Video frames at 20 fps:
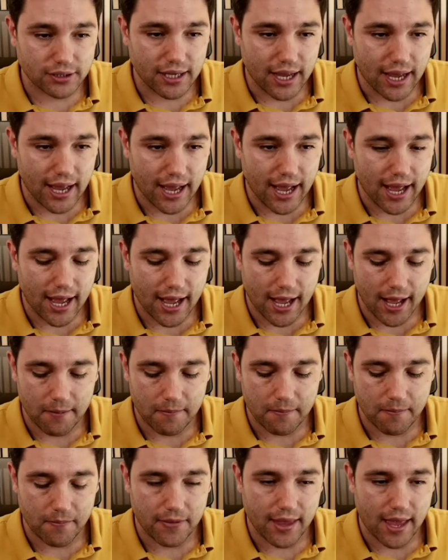
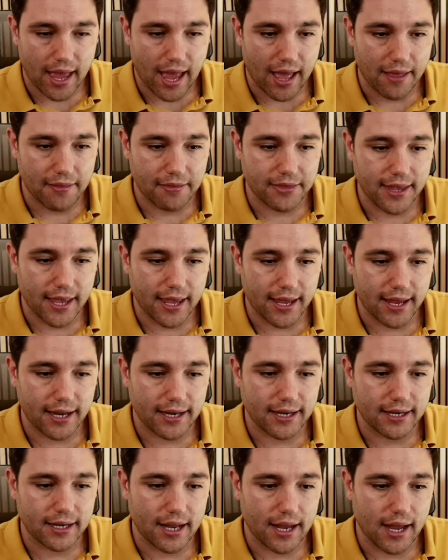and
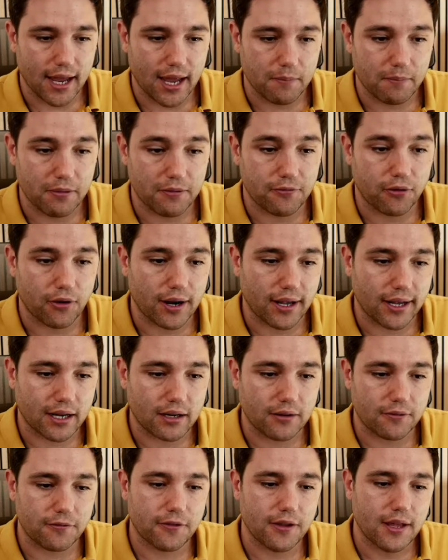then before I kind of
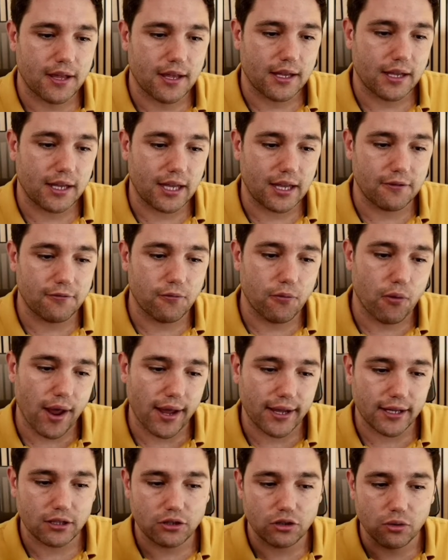give way
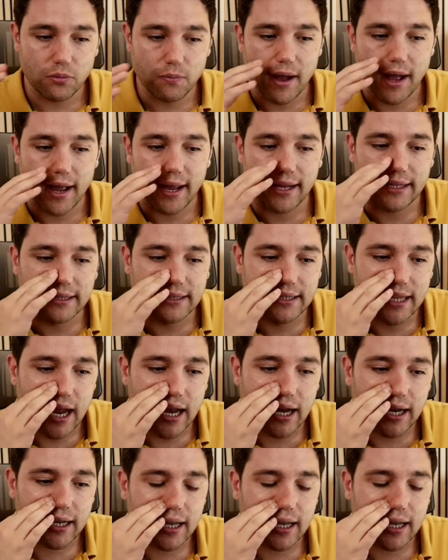to my dark